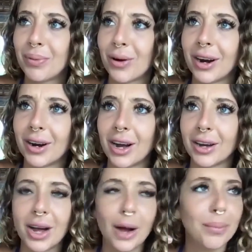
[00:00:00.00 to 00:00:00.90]
or
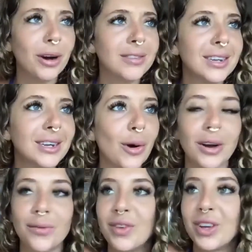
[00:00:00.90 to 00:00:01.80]
a person
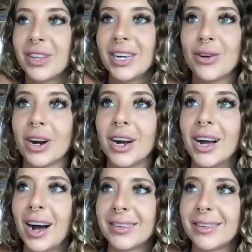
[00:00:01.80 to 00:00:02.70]
or a feeling or
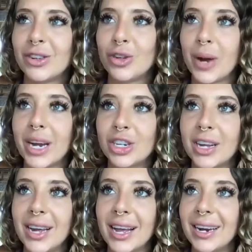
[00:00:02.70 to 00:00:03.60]
a
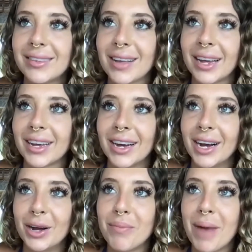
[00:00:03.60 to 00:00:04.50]
situation, and it's like
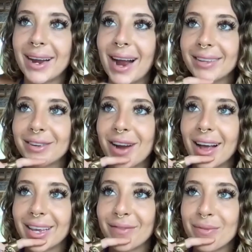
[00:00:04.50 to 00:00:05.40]
my guides are
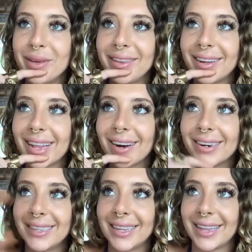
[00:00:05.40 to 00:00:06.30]
not giving me the
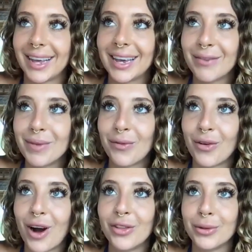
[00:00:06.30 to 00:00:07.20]
clarity that they give me
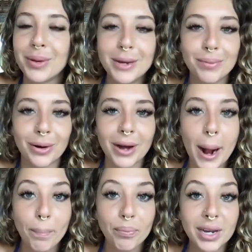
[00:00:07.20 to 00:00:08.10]
for other people,
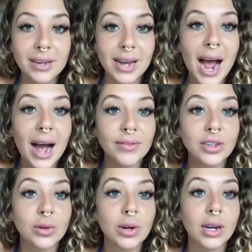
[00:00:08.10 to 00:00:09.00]
because I have
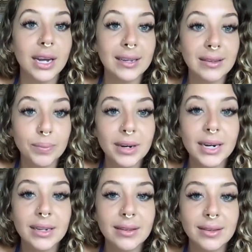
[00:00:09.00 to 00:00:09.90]
to
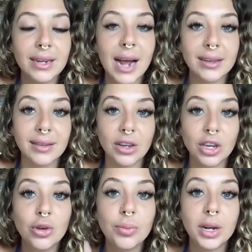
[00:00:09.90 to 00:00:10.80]
experience it as a
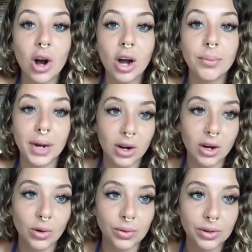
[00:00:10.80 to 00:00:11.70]
human on my
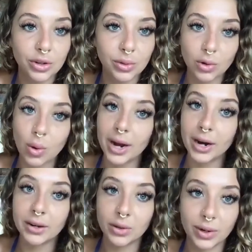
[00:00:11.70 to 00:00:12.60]
own to
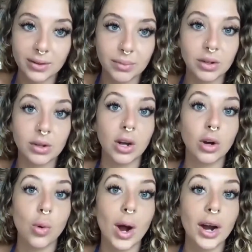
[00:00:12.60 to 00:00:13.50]
acquire the wisdom, to
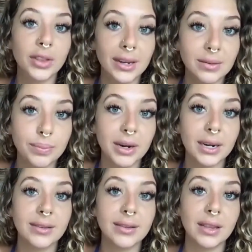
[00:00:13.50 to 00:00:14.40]
acquire the
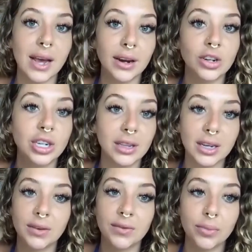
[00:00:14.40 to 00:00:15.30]
experience and the energy and
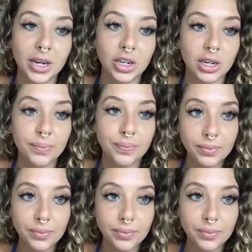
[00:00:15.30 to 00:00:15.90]
the information.